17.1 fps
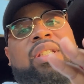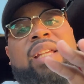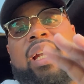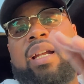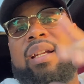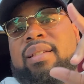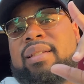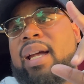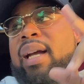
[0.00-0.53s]

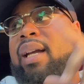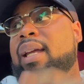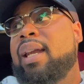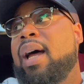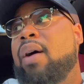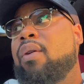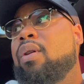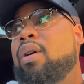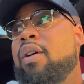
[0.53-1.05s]
taking a second
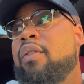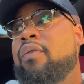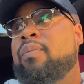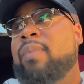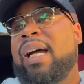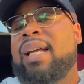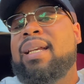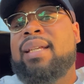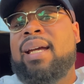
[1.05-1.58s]
out of
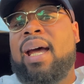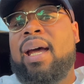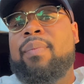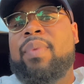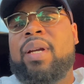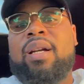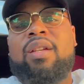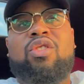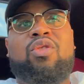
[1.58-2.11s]
my day
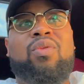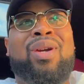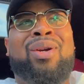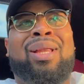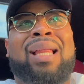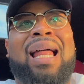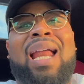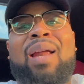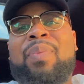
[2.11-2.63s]
because you hear a
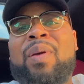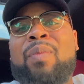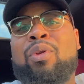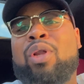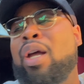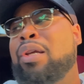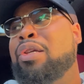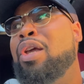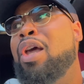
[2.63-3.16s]
lot of people
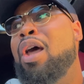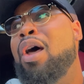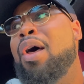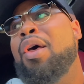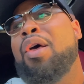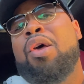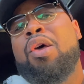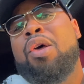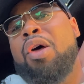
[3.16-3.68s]
like, yeah,
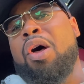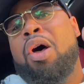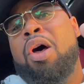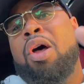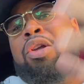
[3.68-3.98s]
uh,